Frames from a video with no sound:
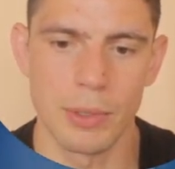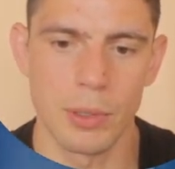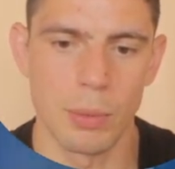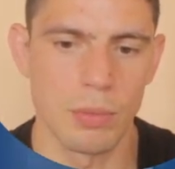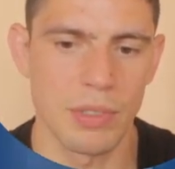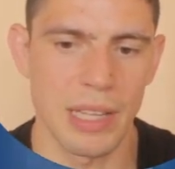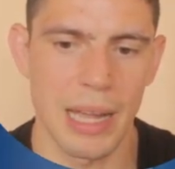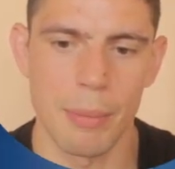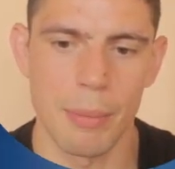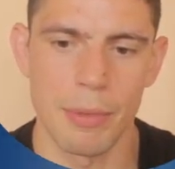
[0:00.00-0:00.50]

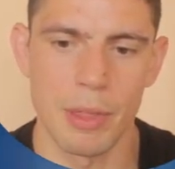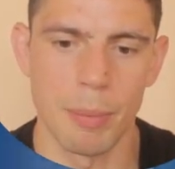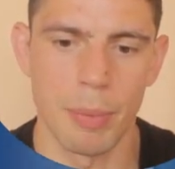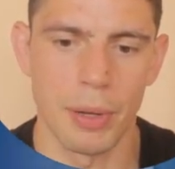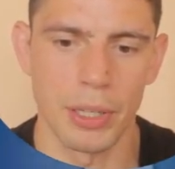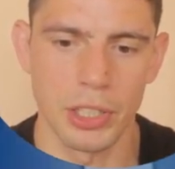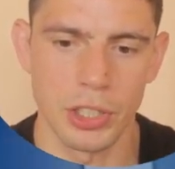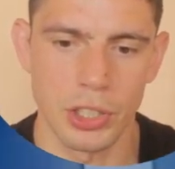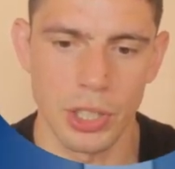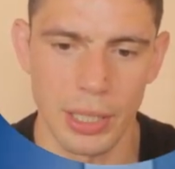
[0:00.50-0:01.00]
Comes down with a
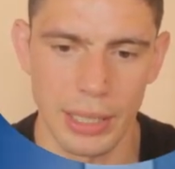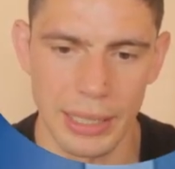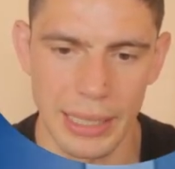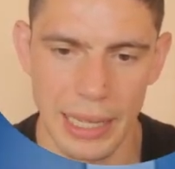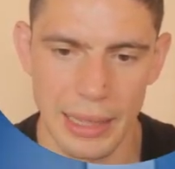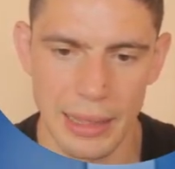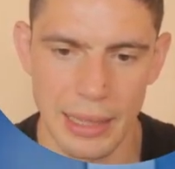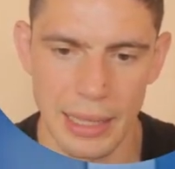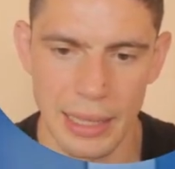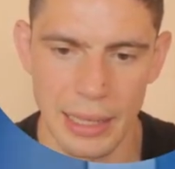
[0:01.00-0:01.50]
body shot
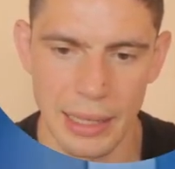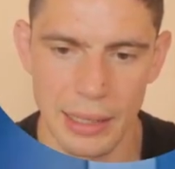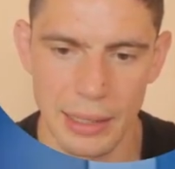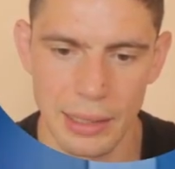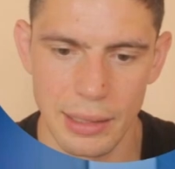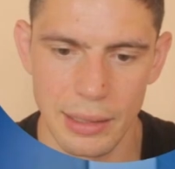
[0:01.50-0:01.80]
again there.